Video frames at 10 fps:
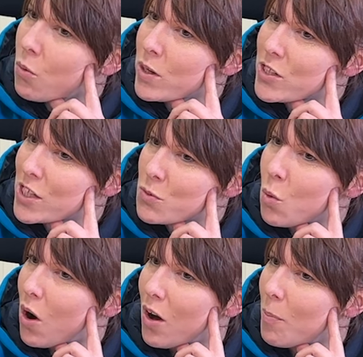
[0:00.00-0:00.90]
which is
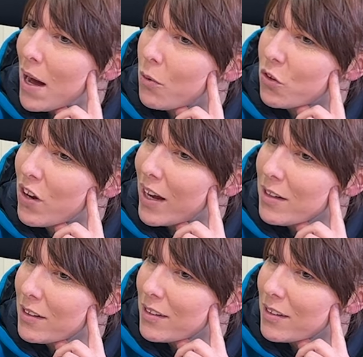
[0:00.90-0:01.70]
what a pound a day.